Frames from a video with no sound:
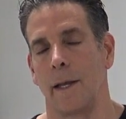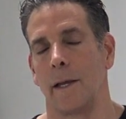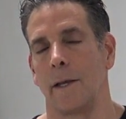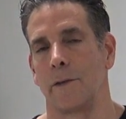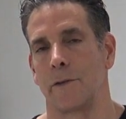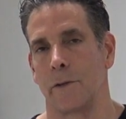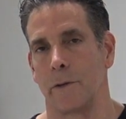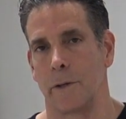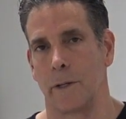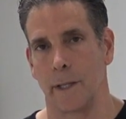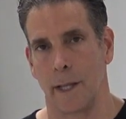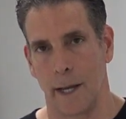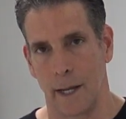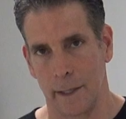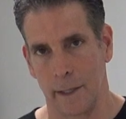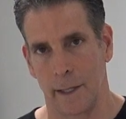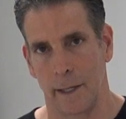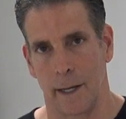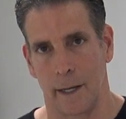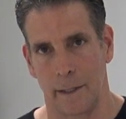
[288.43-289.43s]
So
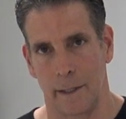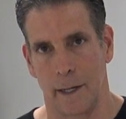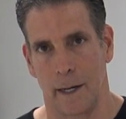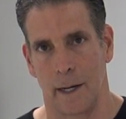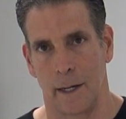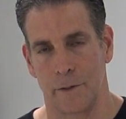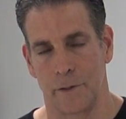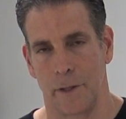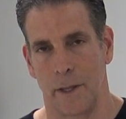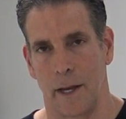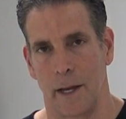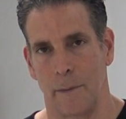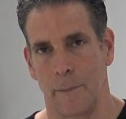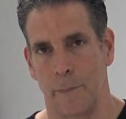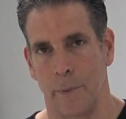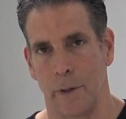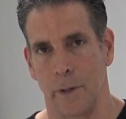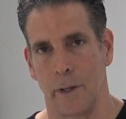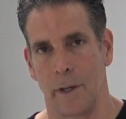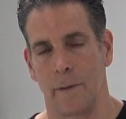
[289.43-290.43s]
gladly I dodged that
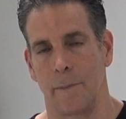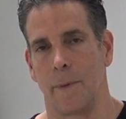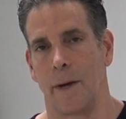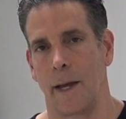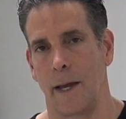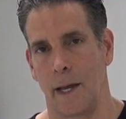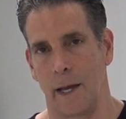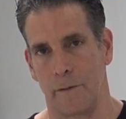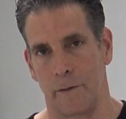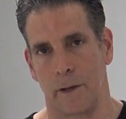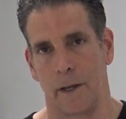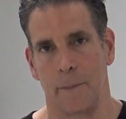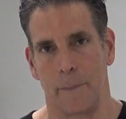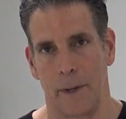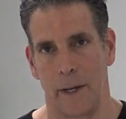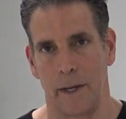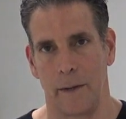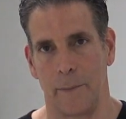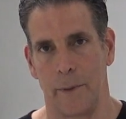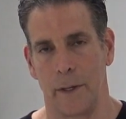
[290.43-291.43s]
bullet by having a
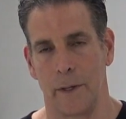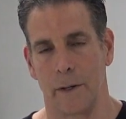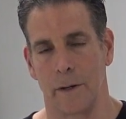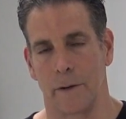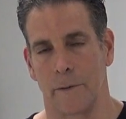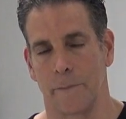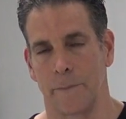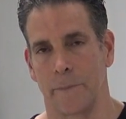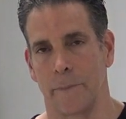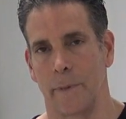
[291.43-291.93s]
paint meter.